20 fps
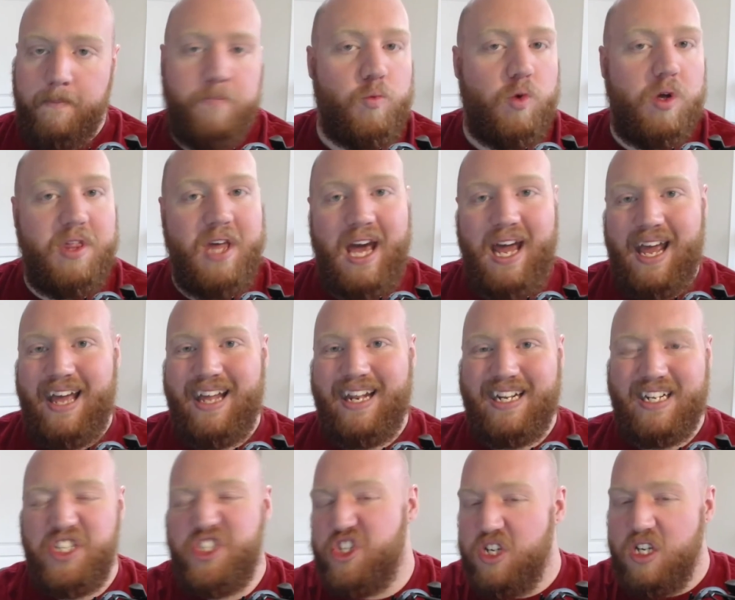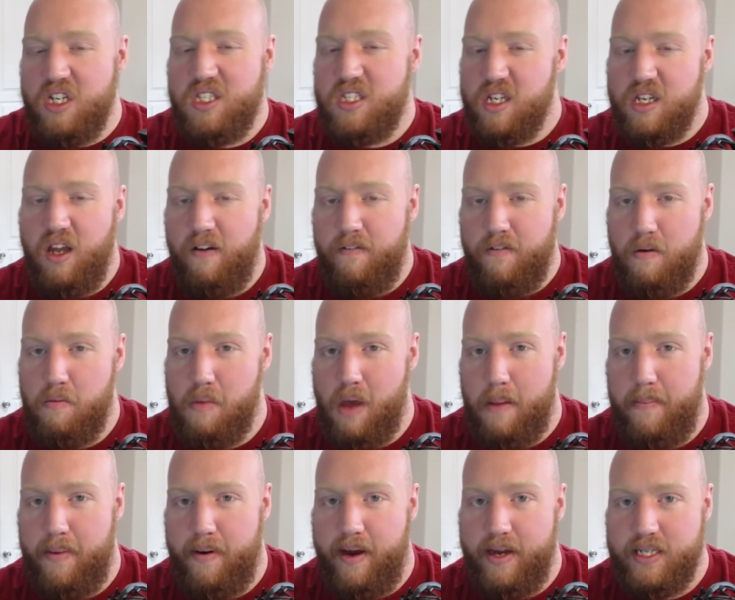Well, that added just enough on my
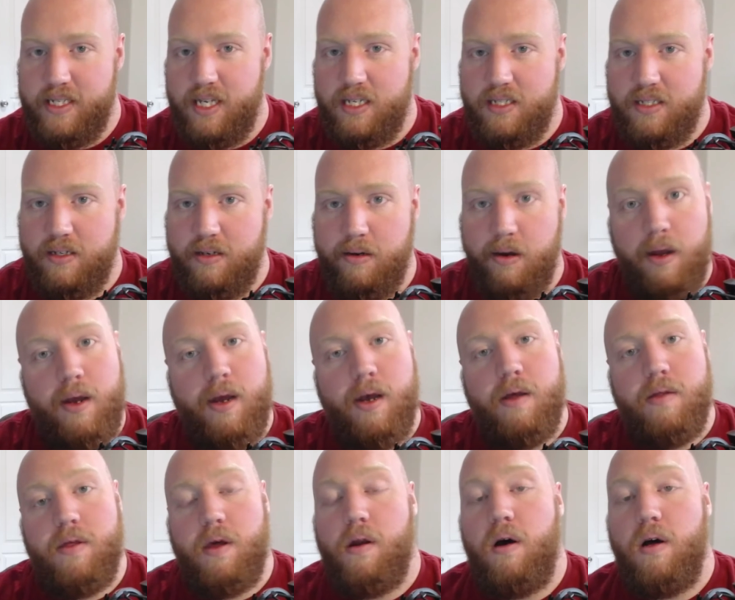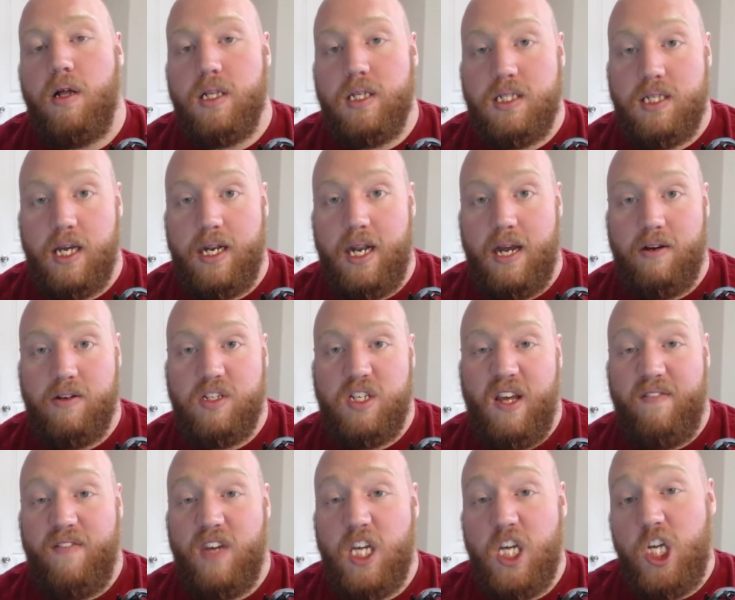processor that all of a sudden I was
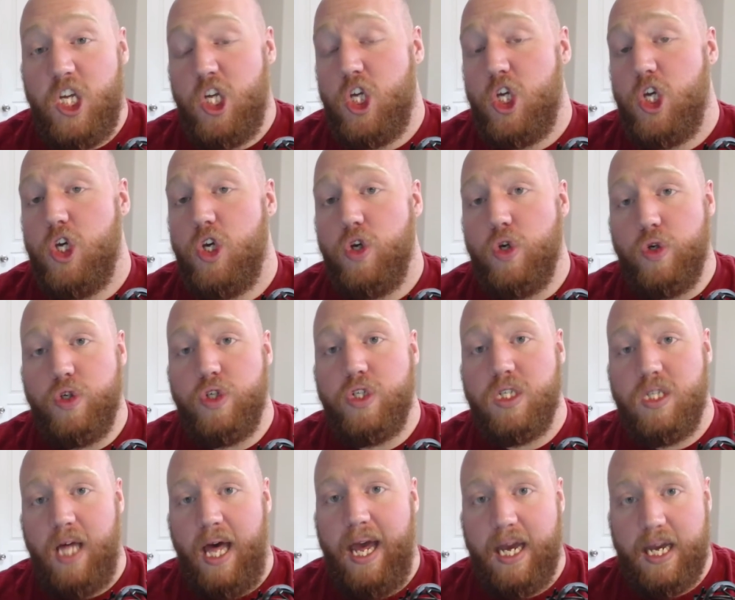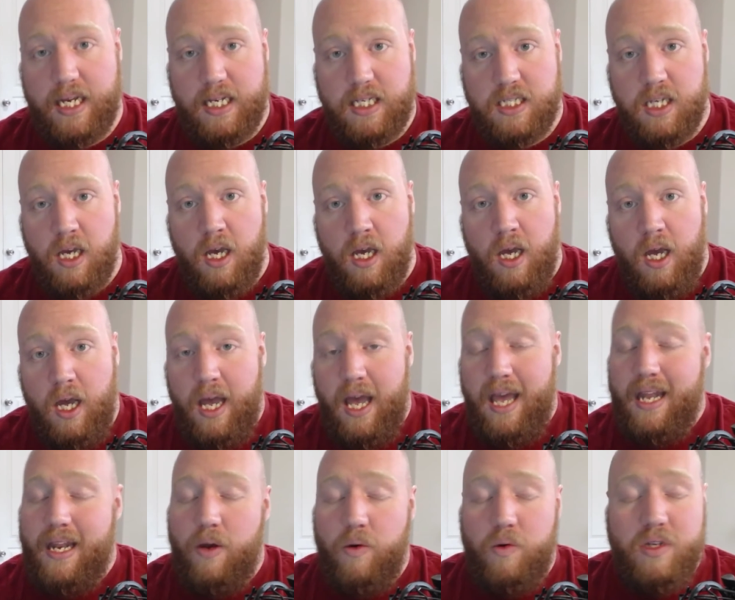having huge lags,
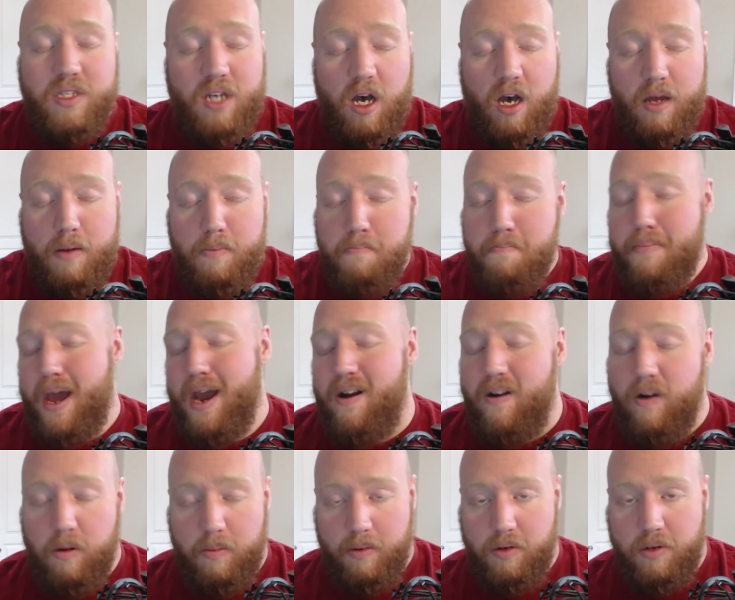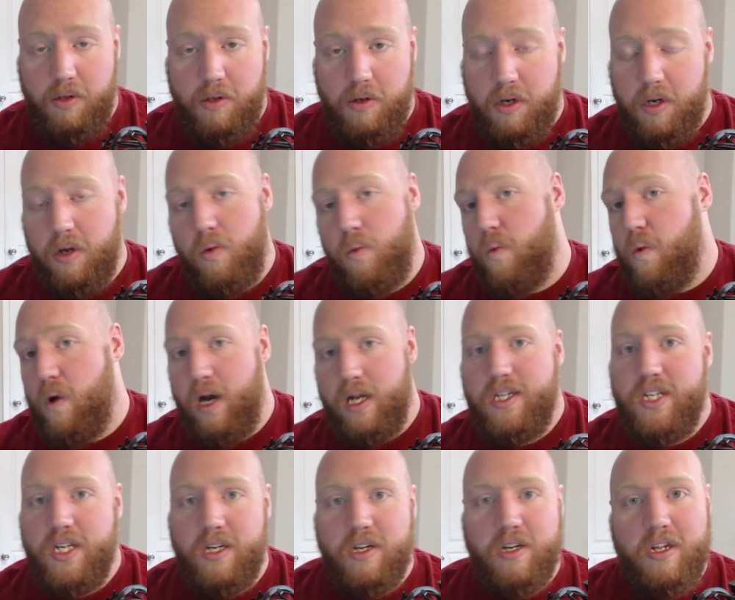and it was unbearable. You couldn't
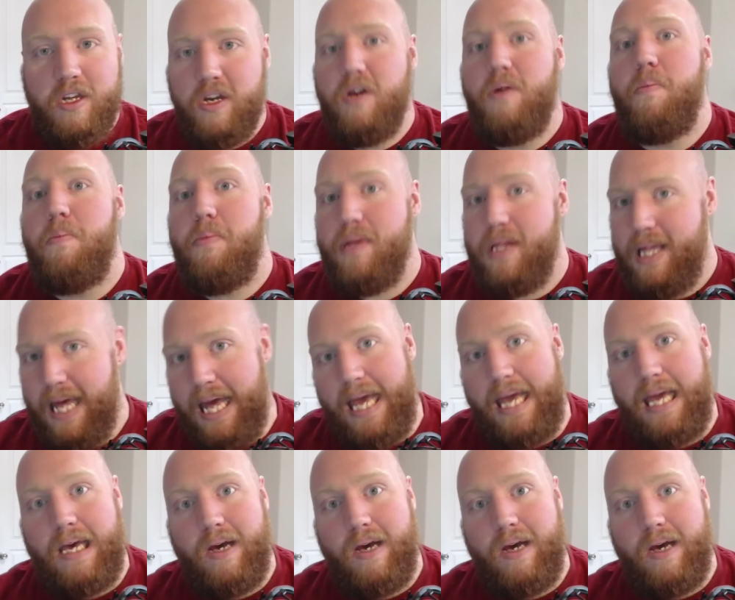watch it and you couldn't play.